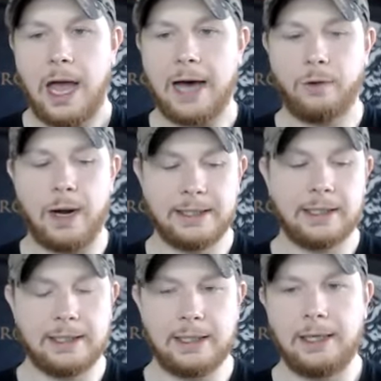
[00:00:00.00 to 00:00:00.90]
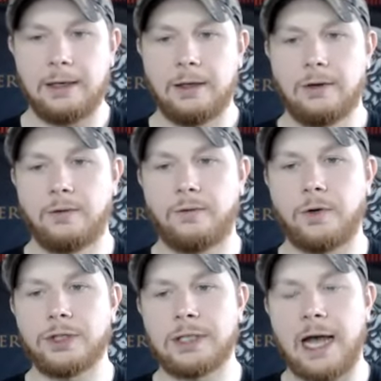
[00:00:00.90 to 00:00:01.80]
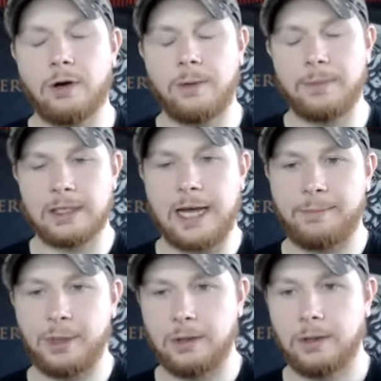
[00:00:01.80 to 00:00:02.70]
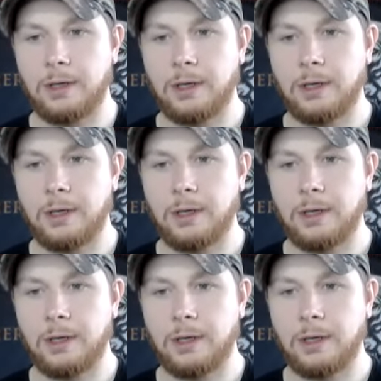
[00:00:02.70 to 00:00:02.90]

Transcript: how do I succeed versus how come this happened?